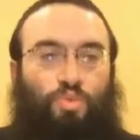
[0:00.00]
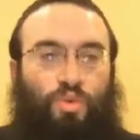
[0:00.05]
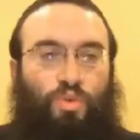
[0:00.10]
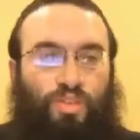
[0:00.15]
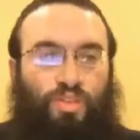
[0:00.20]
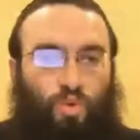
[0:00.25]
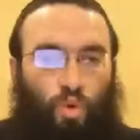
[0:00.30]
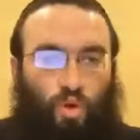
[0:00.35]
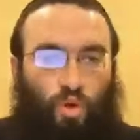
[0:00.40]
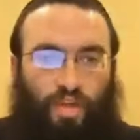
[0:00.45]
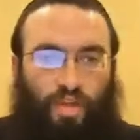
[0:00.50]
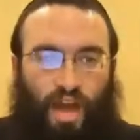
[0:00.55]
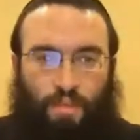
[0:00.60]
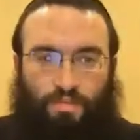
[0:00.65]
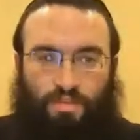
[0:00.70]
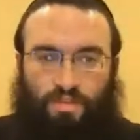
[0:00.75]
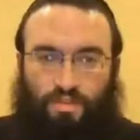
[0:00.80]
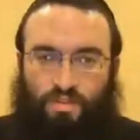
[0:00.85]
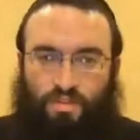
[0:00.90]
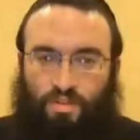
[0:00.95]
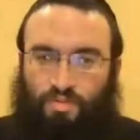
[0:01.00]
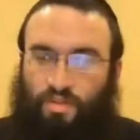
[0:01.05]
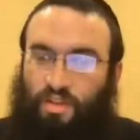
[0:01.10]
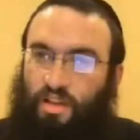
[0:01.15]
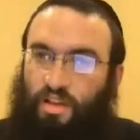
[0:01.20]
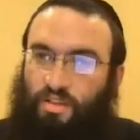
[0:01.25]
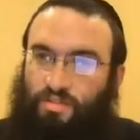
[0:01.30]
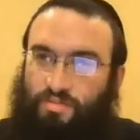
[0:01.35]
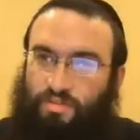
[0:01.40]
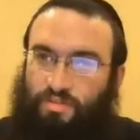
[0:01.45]
you within all the obstacles
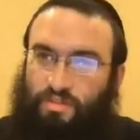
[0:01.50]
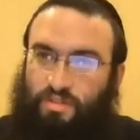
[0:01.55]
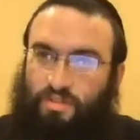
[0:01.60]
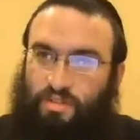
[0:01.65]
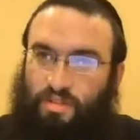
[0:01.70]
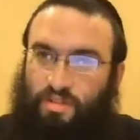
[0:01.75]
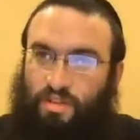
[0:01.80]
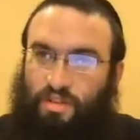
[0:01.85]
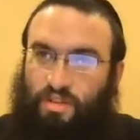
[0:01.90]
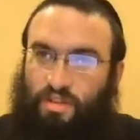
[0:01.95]
of our life.